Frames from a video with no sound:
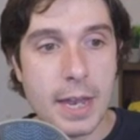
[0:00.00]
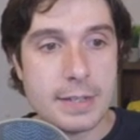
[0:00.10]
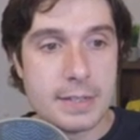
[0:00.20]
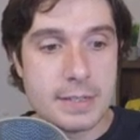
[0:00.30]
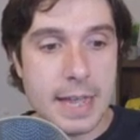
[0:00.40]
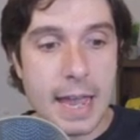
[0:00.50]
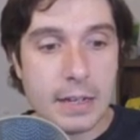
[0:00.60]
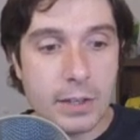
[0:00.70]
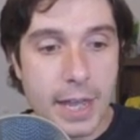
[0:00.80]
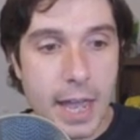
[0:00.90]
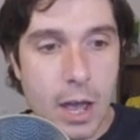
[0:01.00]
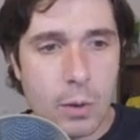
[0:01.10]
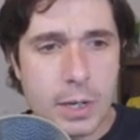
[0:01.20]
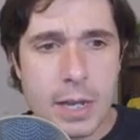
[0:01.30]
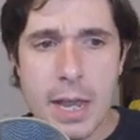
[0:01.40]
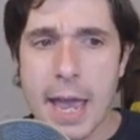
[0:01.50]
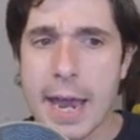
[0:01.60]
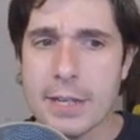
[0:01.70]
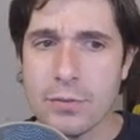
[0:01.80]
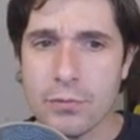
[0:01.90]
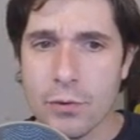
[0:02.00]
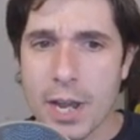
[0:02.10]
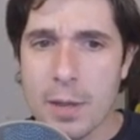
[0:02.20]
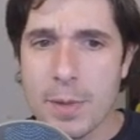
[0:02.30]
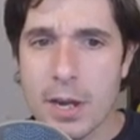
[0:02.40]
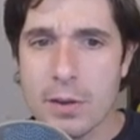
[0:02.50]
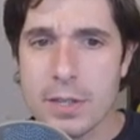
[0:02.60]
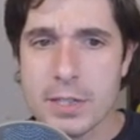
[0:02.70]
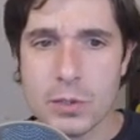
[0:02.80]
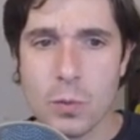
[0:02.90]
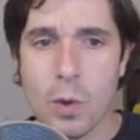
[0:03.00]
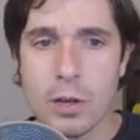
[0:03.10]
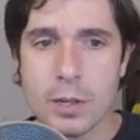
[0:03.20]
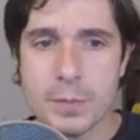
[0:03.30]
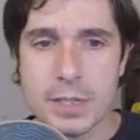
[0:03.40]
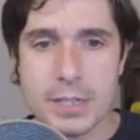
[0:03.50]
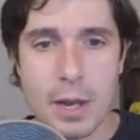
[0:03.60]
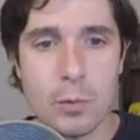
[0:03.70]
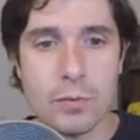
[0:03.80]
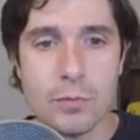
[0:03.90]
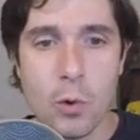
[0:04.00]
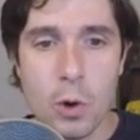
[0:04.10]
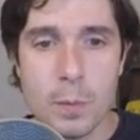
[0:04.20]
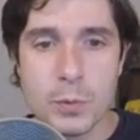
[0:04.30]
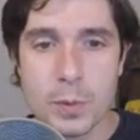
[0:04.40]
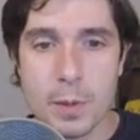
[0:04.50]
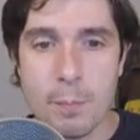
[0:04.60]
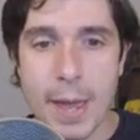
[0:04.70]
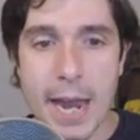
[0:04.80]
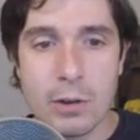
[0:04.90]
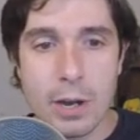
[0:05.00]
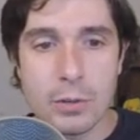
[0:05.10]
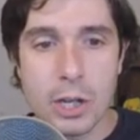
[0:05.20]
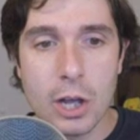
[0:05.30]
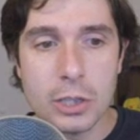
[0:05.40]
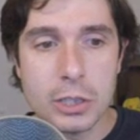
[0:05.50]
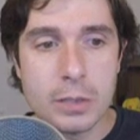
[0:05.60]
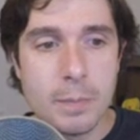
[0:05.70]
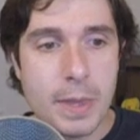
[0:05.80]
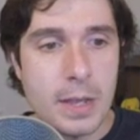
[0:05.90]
has a stack layout, has a frame here that says welcome to Xamarin Forms with a background color.